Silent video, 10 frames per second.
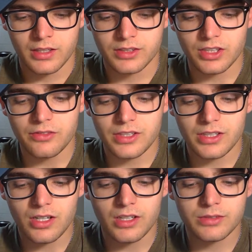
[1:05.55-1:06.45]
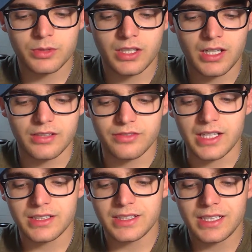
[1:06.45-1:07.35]
Soviet cosmonaut
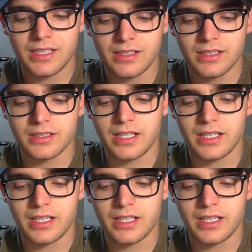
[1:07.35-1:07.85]
Valentina